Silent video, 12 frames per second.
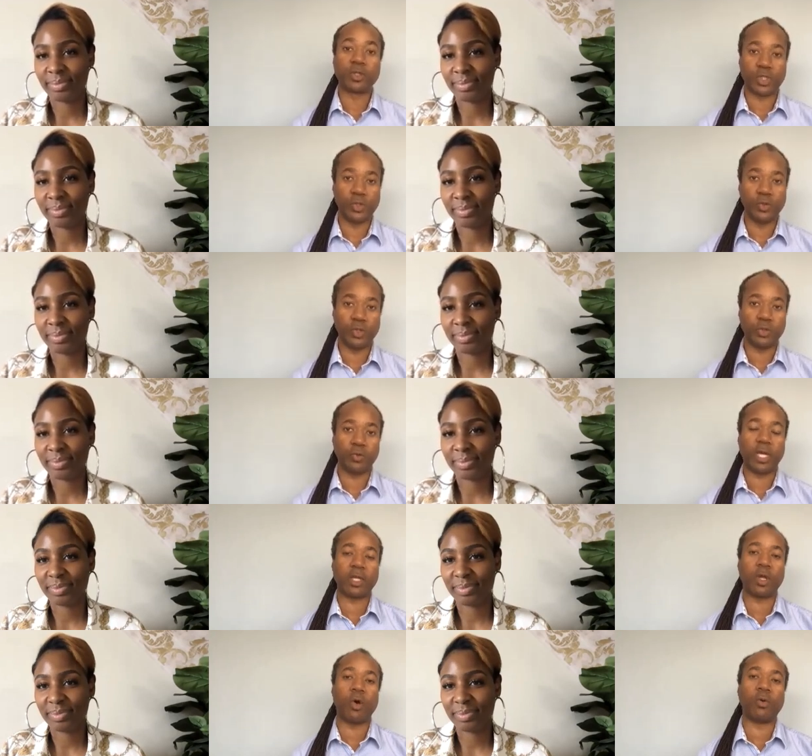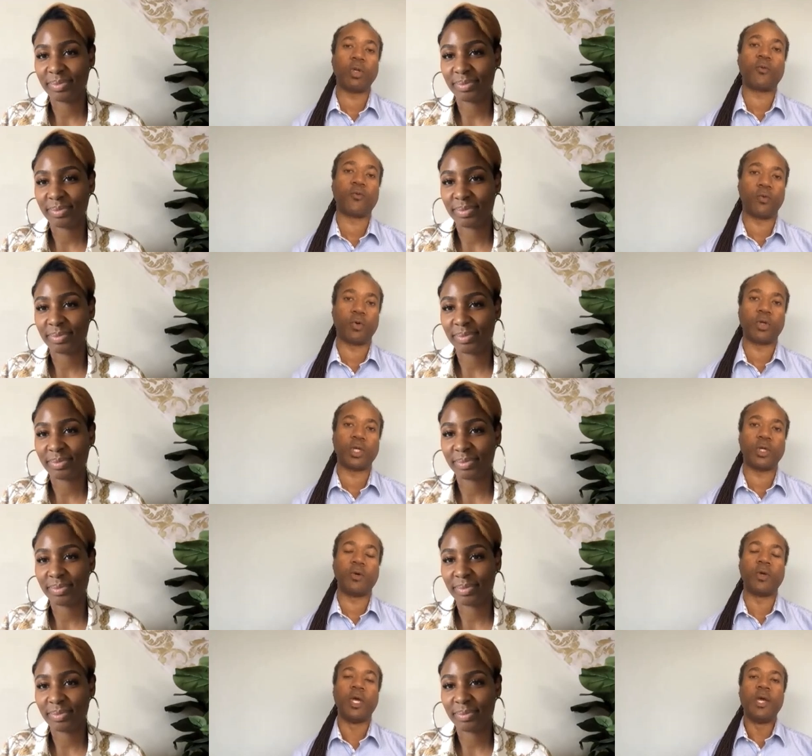Speaker 1: to you and only for
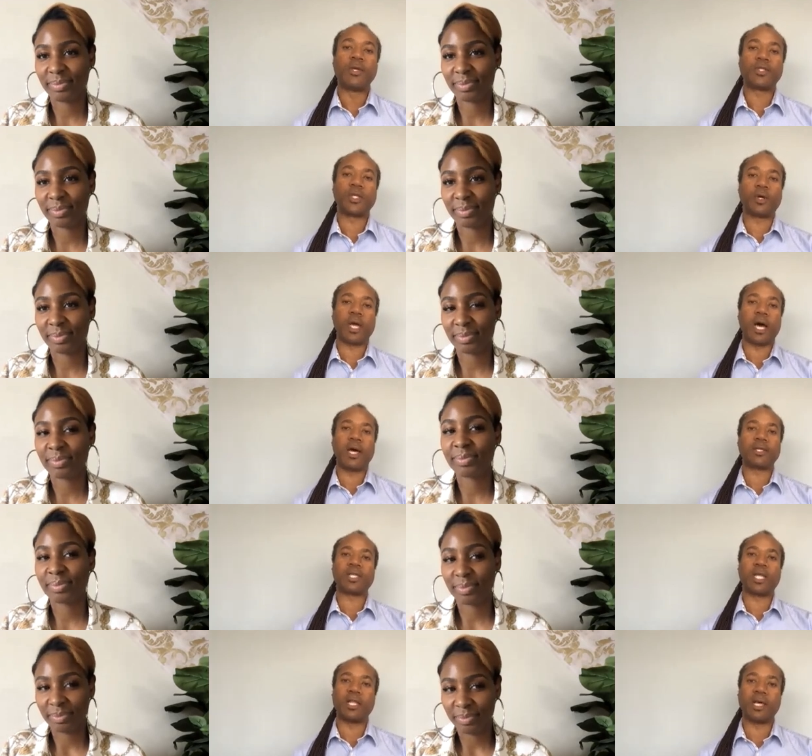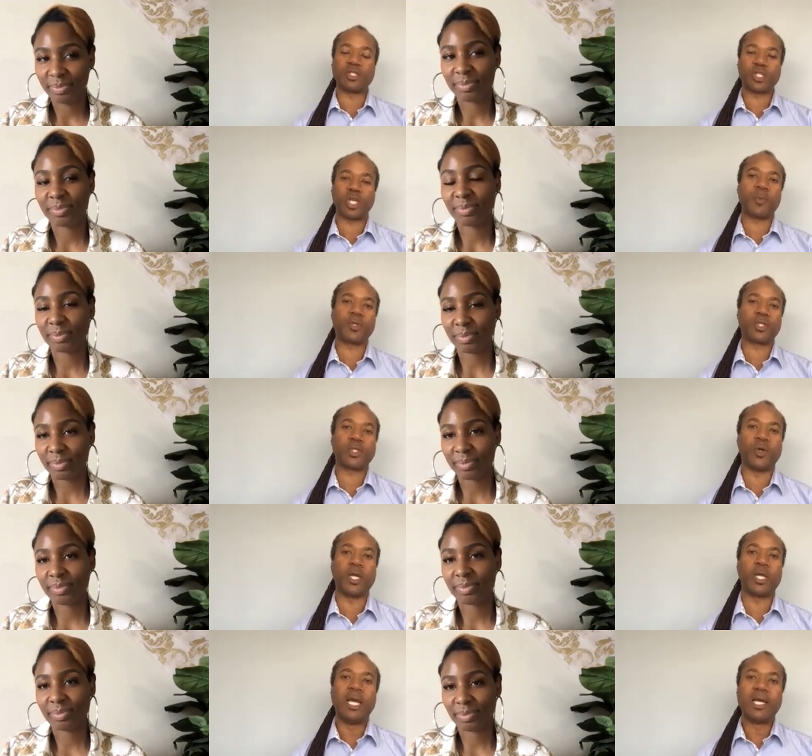you. So guys, let's jump into
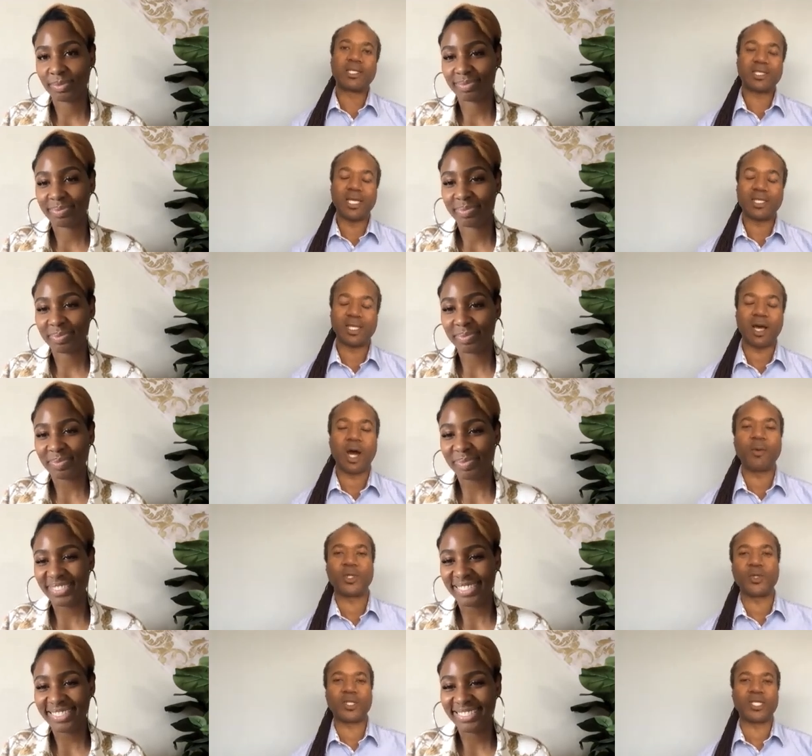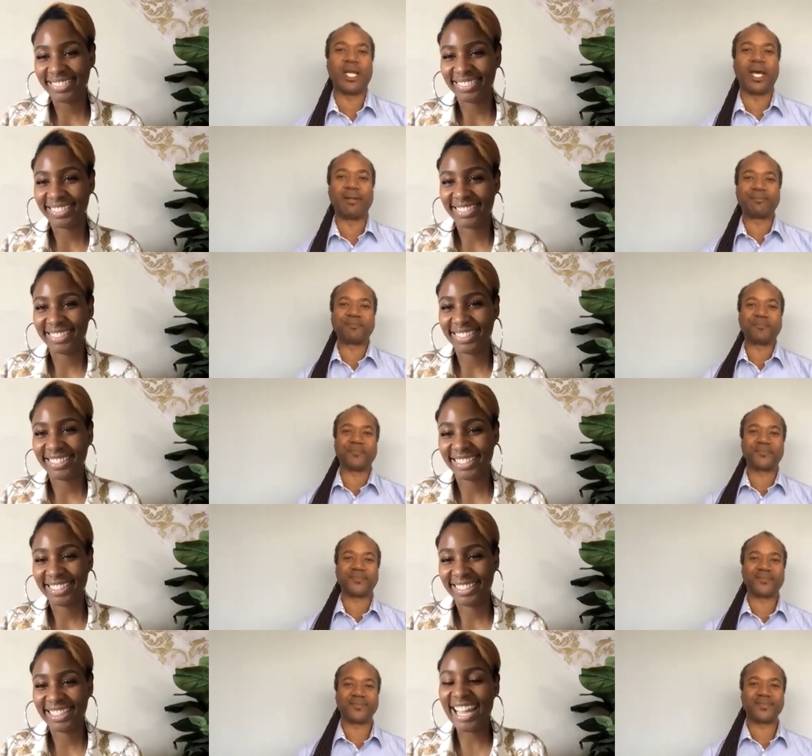it. CiCi, how are we doing today?
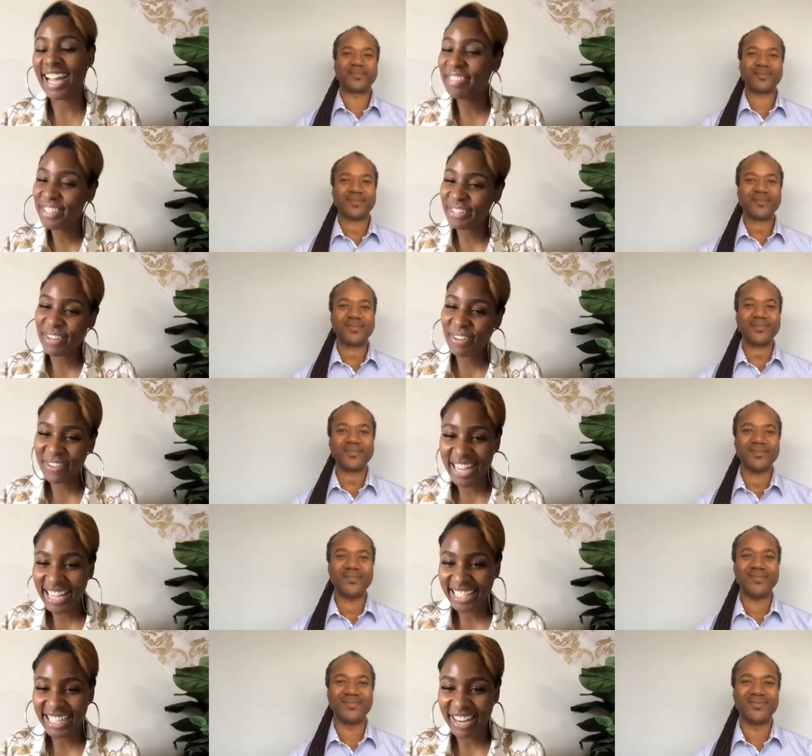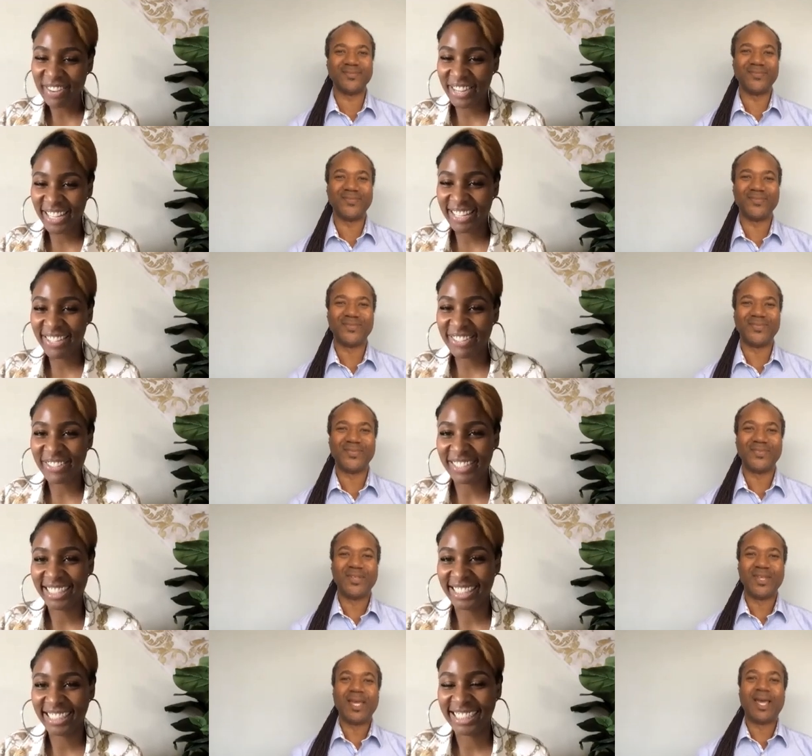
Speaker 2: I'm doing well. How are you?
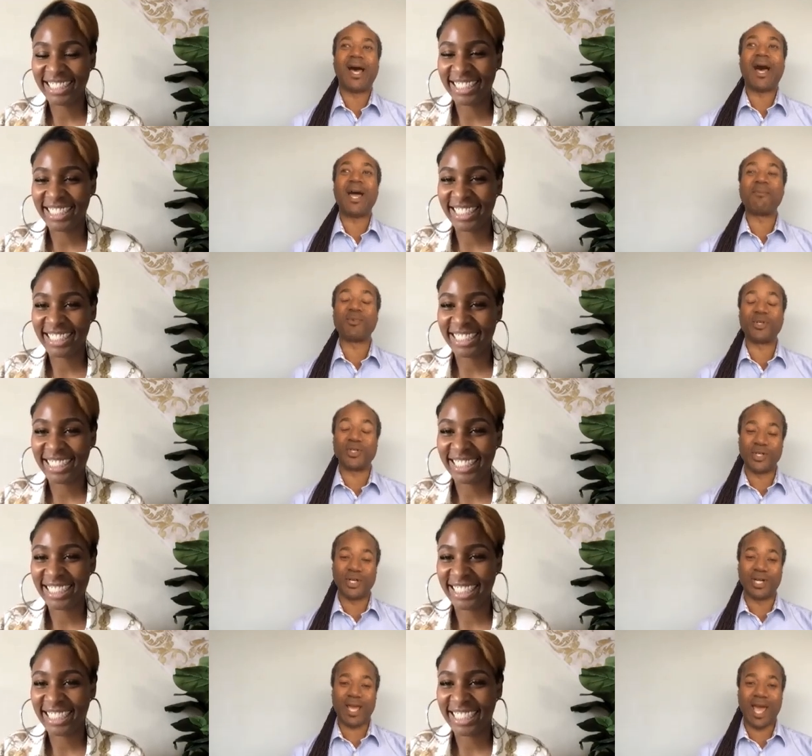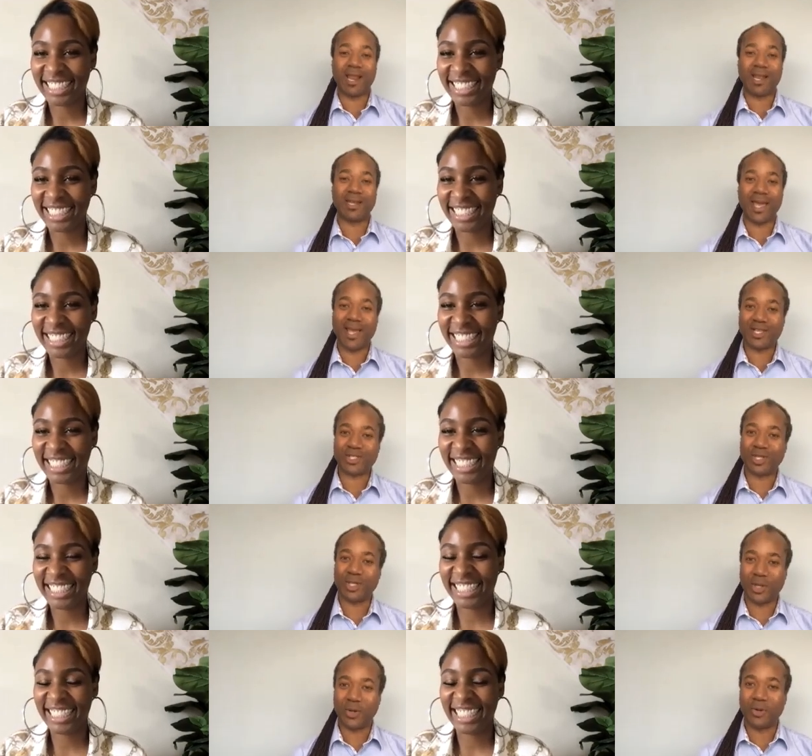
Speaker 1: I'm good. Had a nice
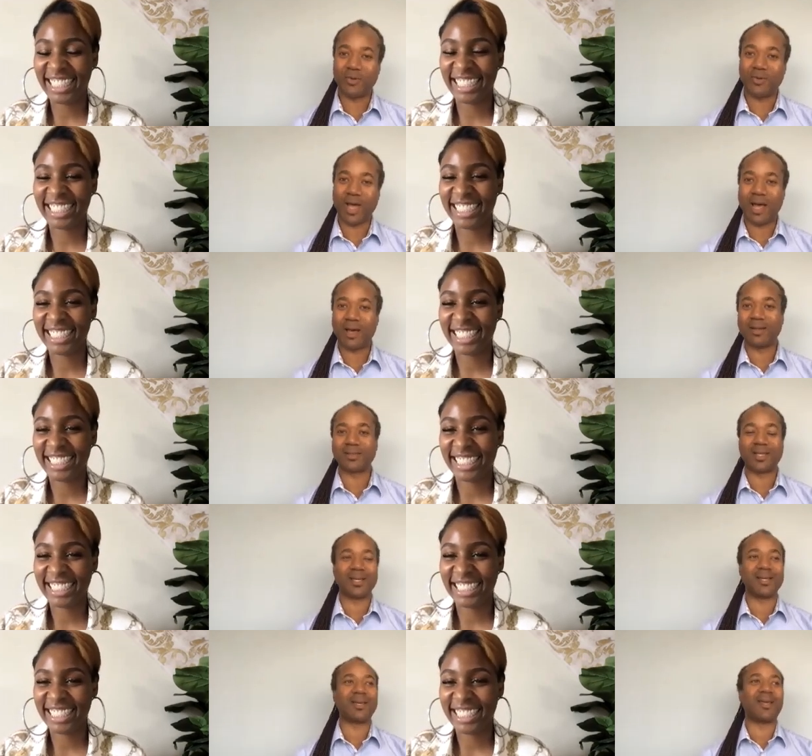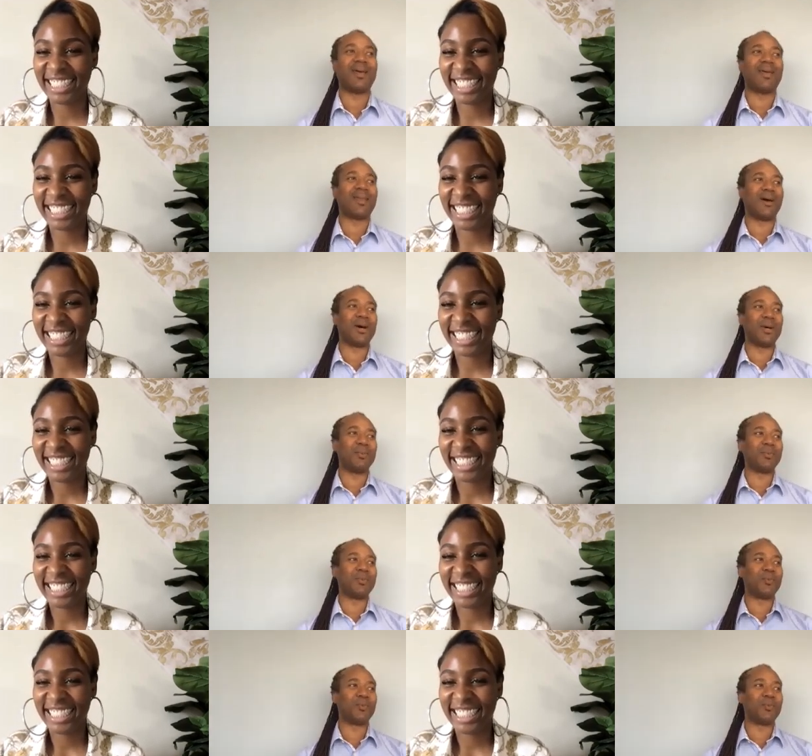long holiday, and um,